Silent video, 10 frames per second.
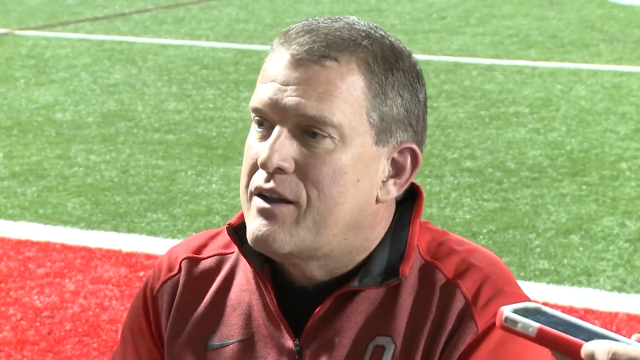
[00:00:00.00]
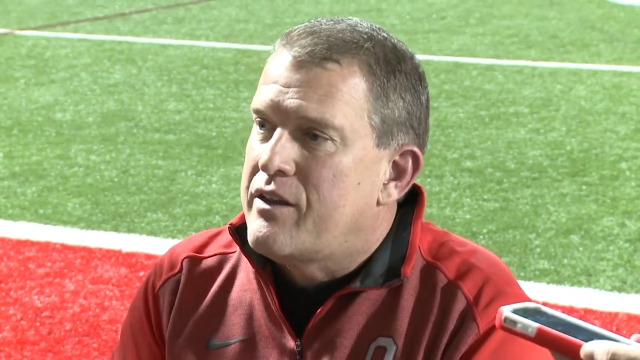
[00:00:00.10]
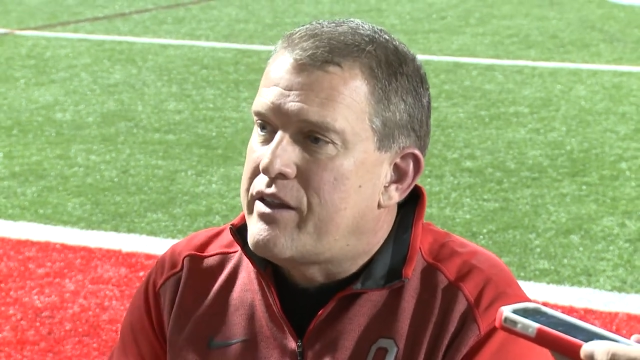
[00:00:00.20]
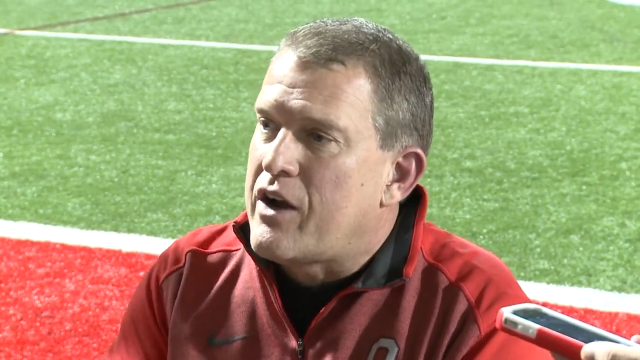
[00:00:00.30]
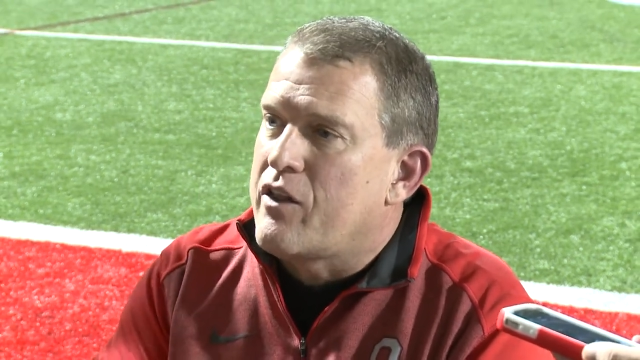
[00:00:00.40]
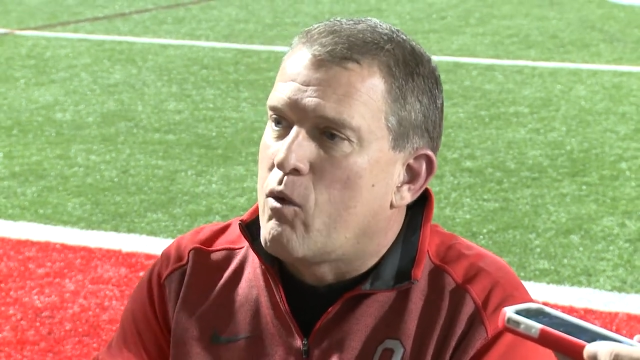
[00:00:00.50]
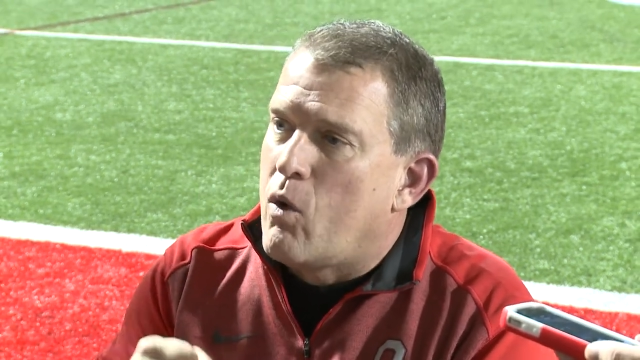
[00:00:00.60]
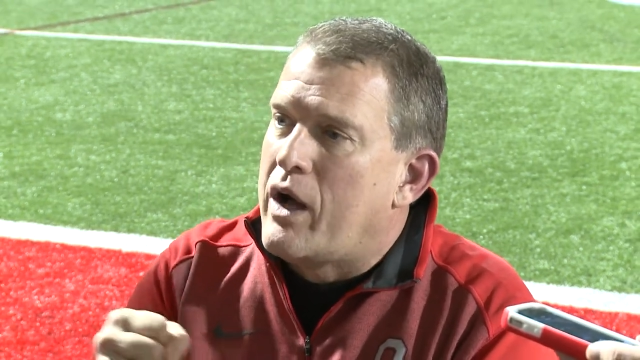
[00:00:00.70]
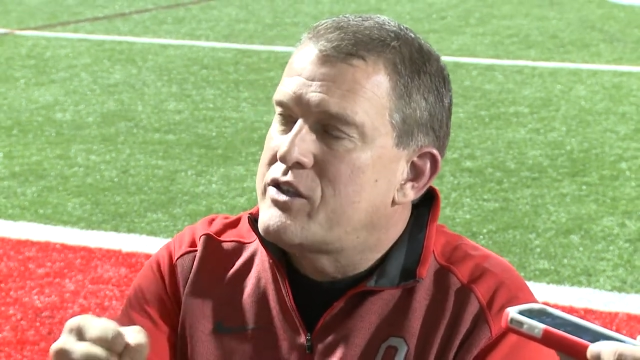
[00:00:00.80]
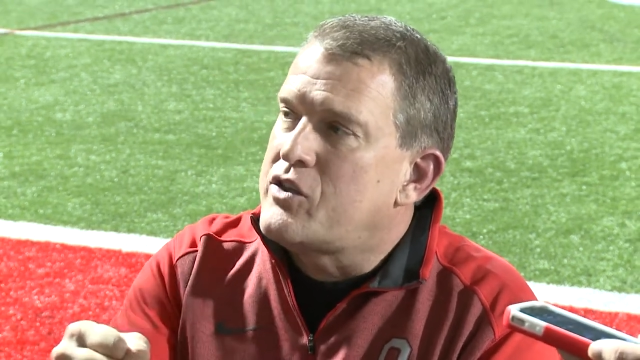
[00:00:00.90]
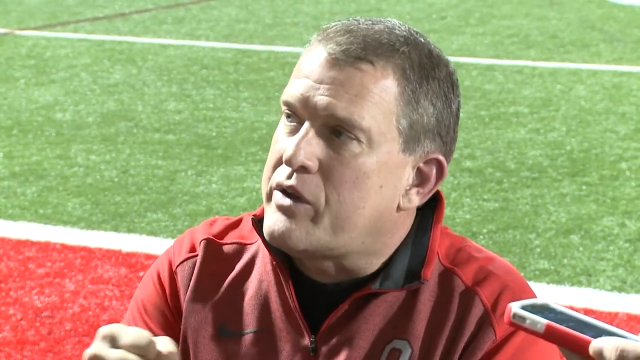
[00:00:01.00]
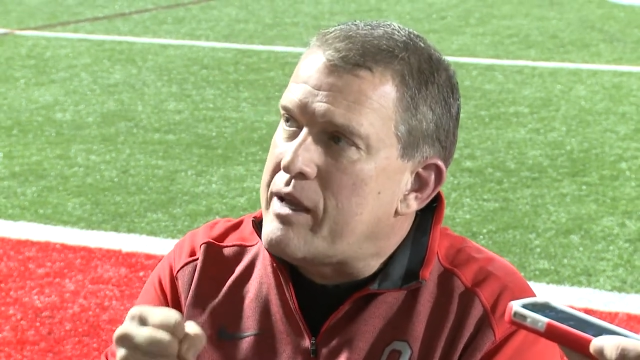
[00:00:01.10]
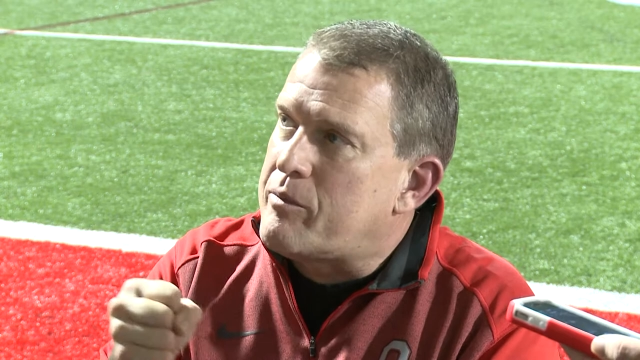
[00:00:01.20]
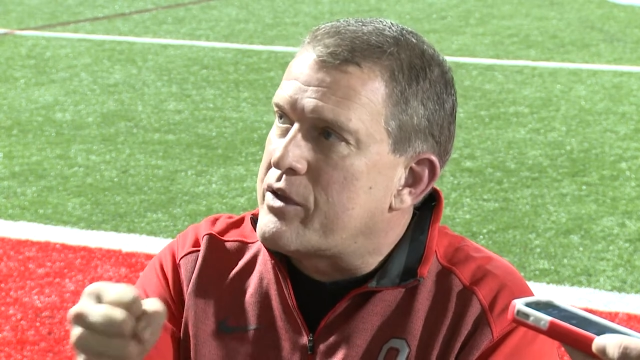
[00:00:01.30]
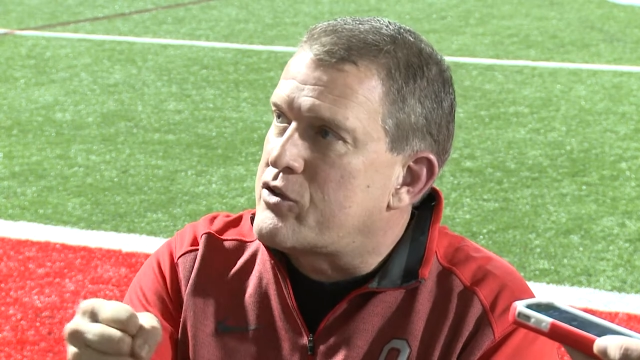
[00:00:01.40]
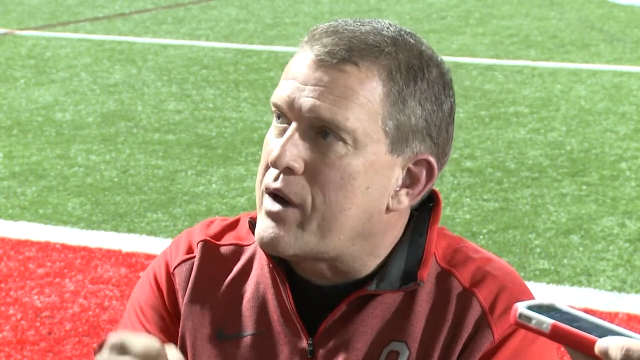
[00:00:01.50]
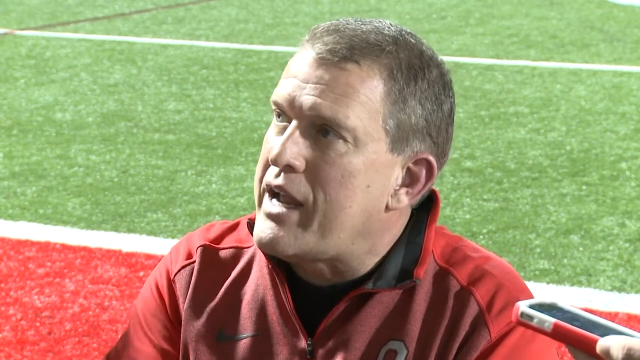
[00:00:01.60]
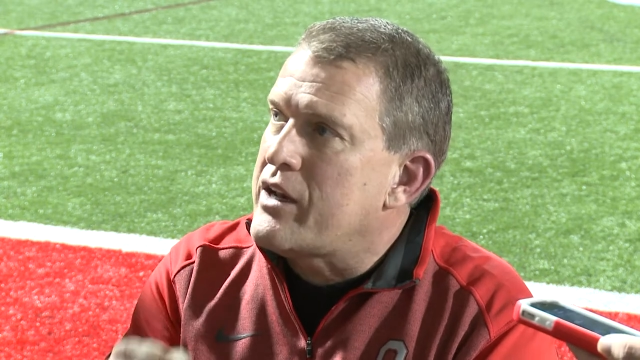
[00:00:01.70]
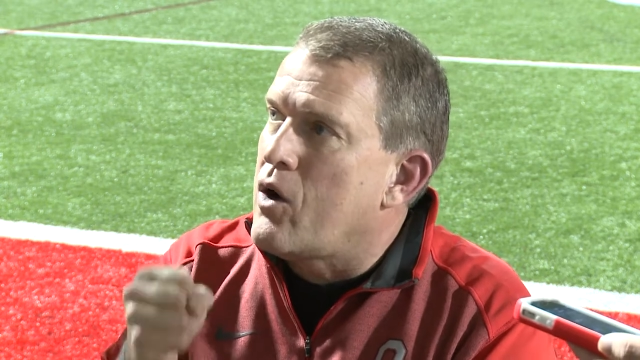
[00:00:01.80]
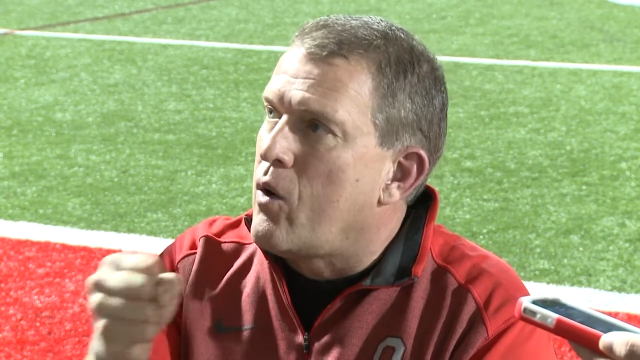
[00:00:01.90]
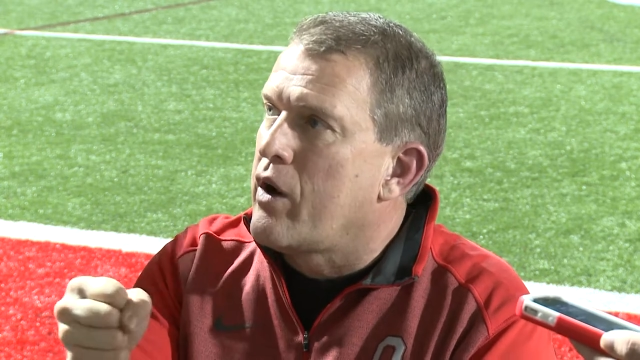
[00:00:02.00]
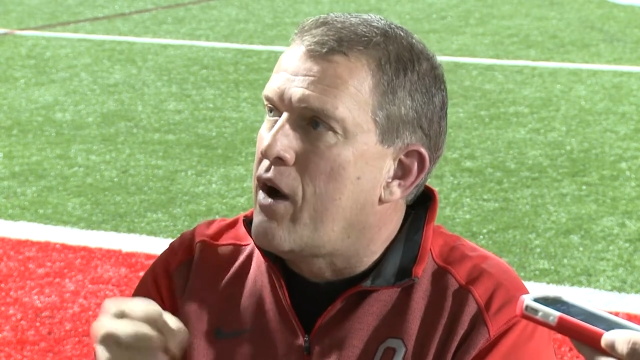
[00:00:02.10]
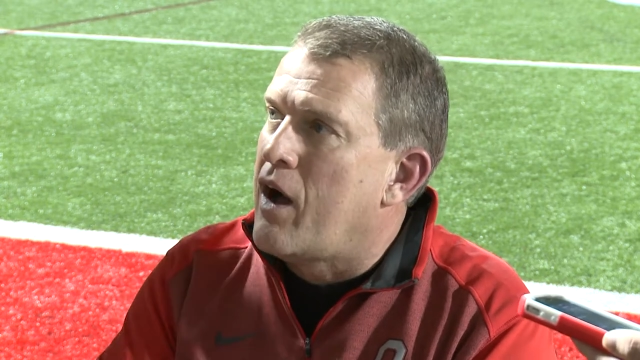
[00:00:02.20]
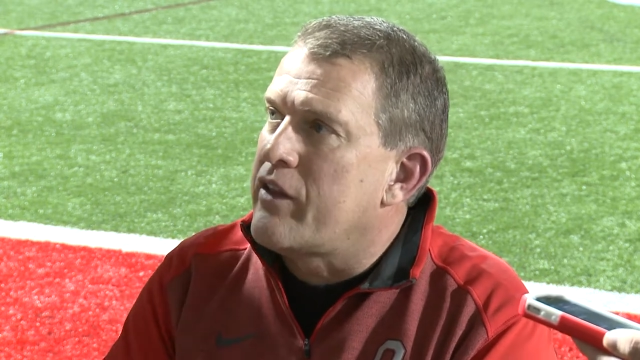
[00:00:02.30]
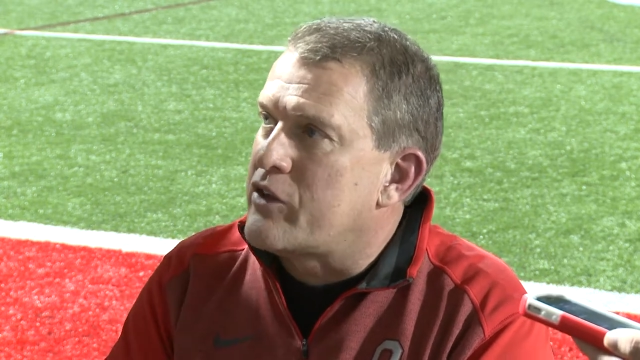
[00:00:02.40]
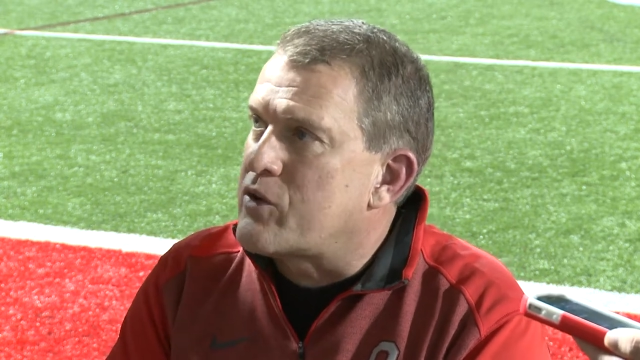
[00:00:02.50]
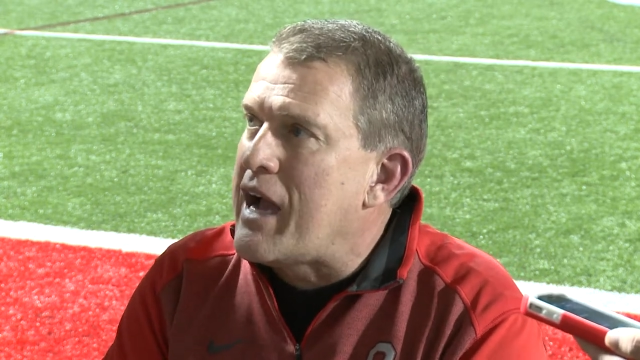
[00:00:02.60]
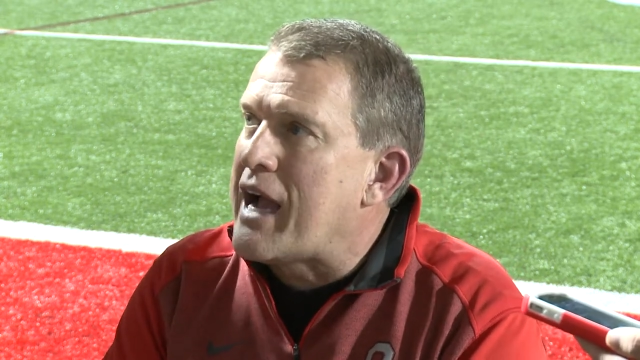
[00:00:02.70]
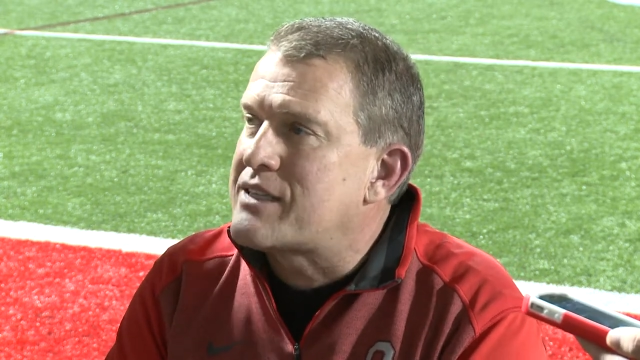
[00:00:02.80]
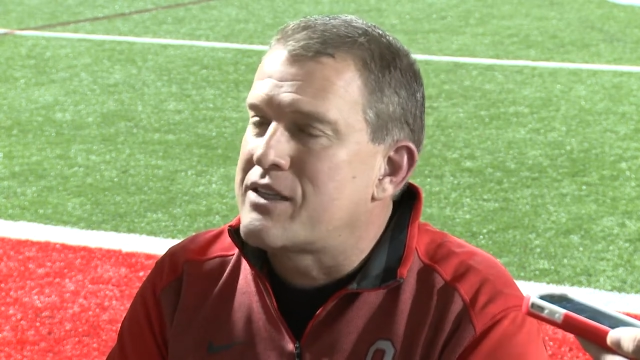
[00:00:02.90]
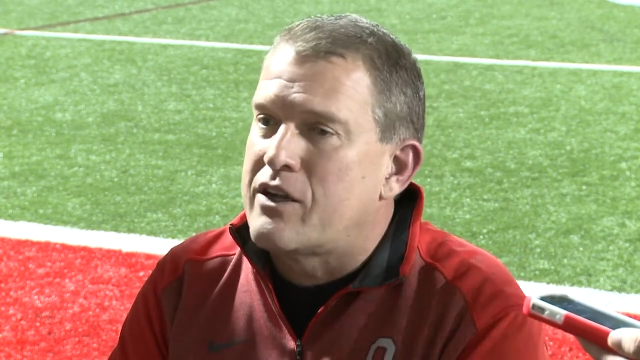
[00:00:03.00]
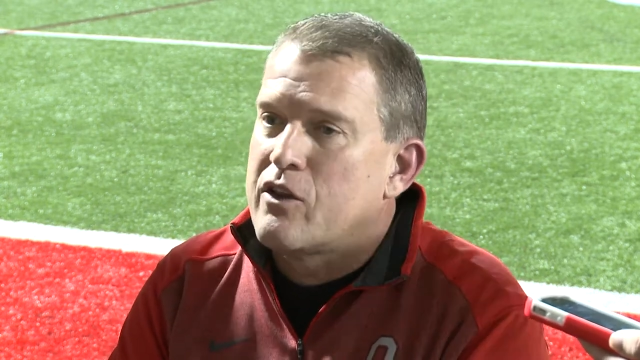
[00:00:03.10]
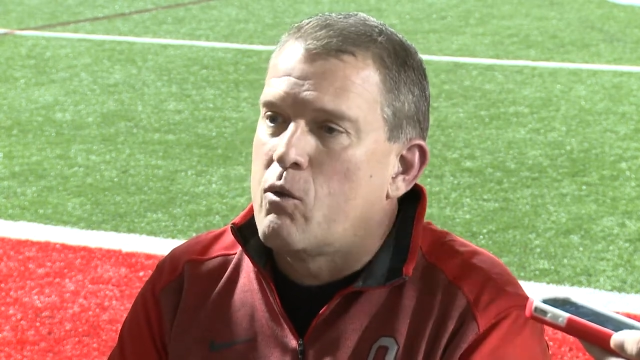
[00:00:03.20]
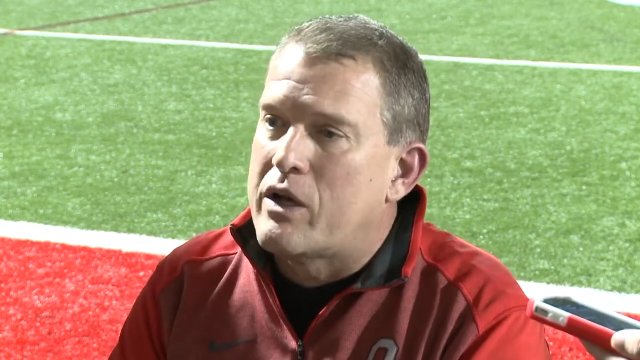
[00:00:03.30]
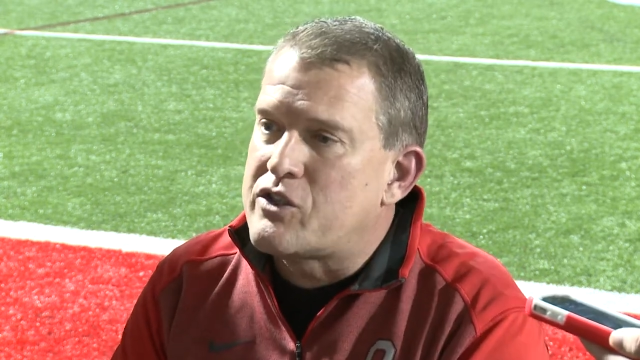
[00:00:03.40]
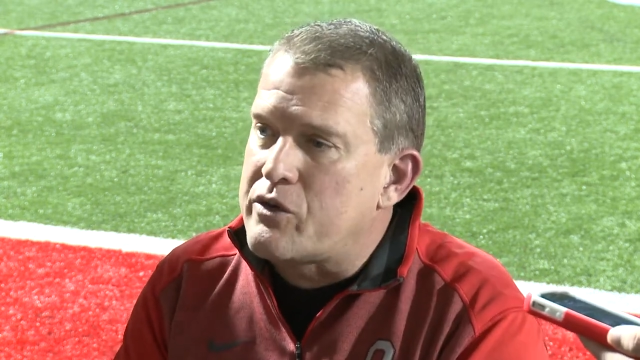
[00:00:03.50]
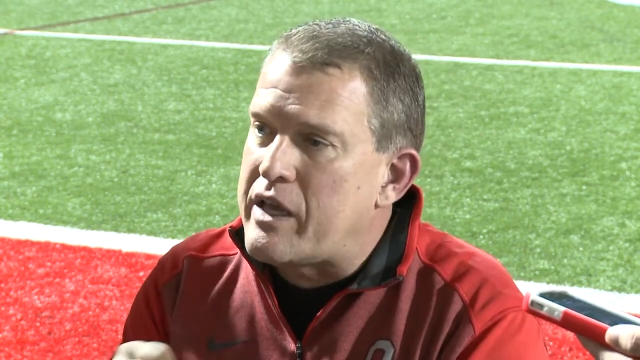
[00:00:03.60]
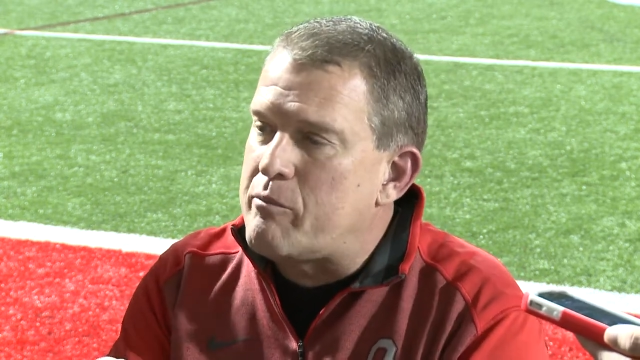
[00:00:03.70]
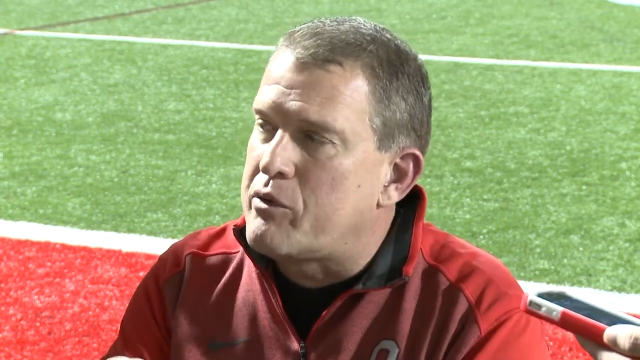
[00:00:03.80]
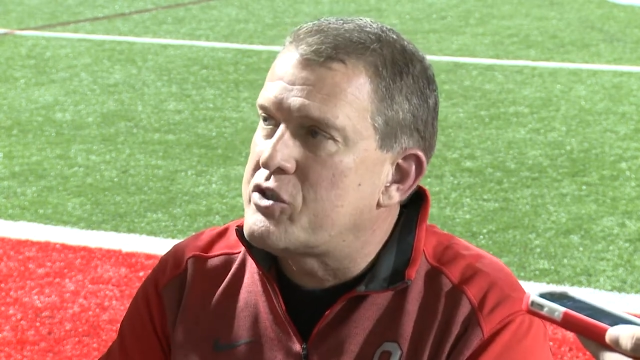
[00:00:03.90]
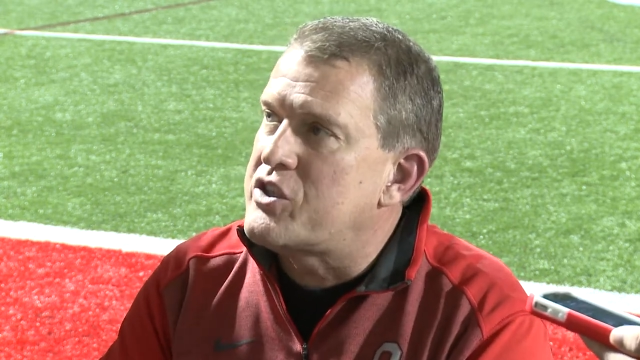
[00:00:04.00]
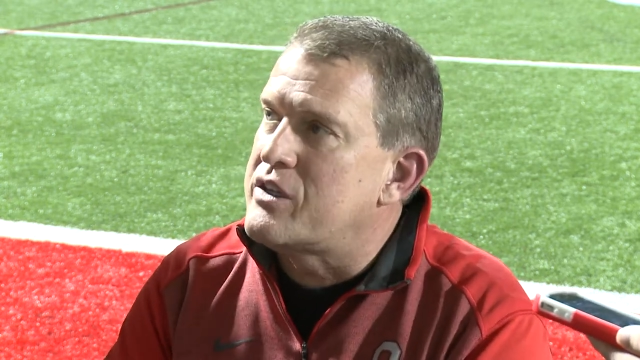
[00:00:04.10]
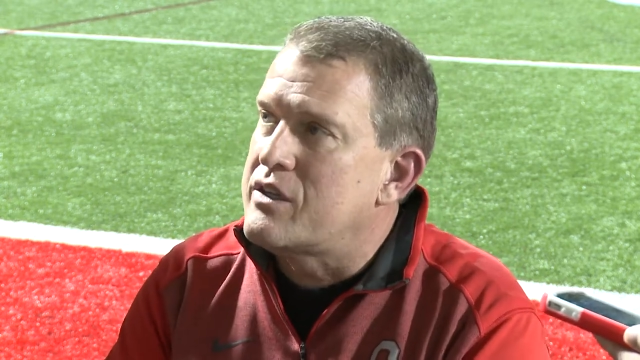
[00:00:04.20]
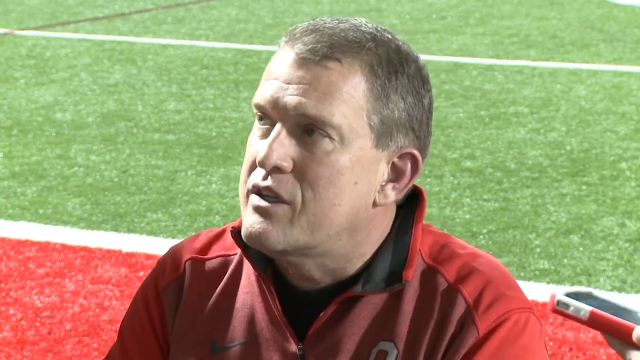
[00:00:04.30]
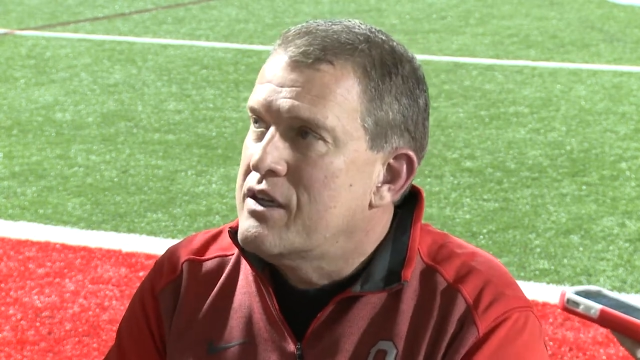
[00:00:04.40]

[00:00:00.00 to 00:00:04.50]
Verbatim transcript: they're the ones who keep the train going on the tracks, and they're the ones who keep pushing